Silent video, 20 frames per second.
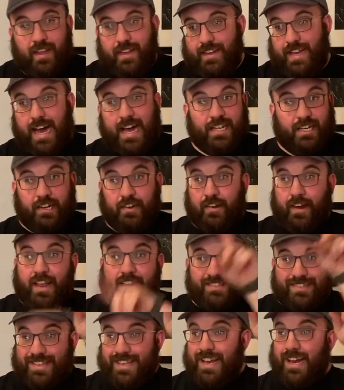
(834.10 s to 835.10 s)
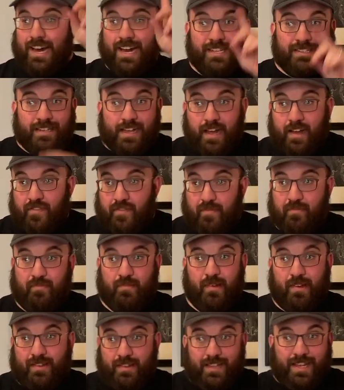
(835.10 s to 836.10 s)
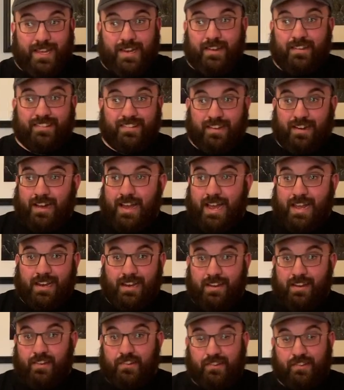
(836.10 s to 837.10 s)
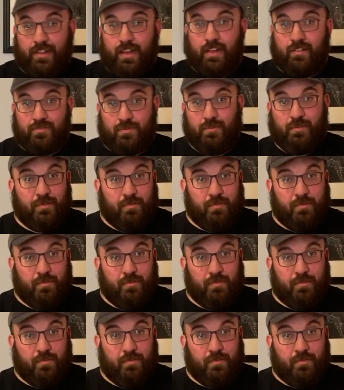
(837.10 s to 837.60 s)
Not crazy high left, but an inch high and an inch left,